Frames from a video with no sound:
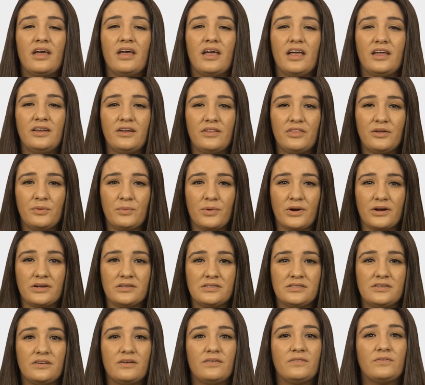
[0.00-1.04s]
In other
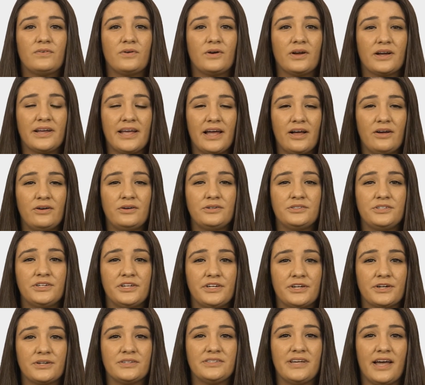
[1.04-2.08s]
words, for a calendar
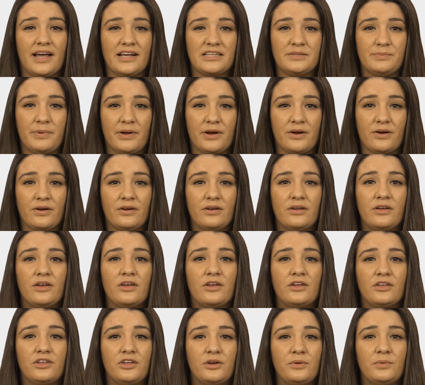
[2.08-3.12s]
year taxpayer,
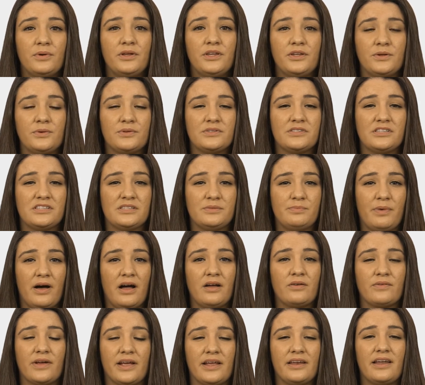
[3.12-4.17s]
you would use the
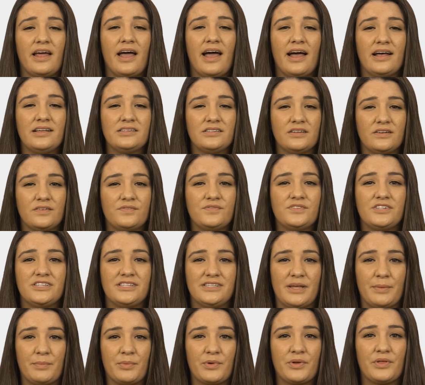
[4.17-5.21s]
spot rate as of
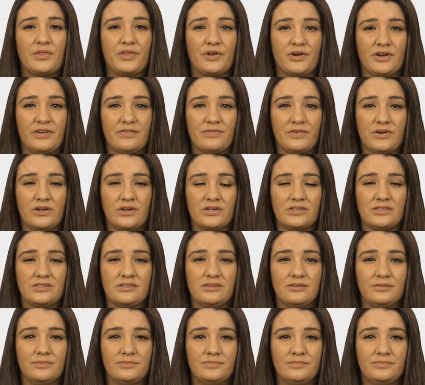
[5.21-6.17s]
December 31st.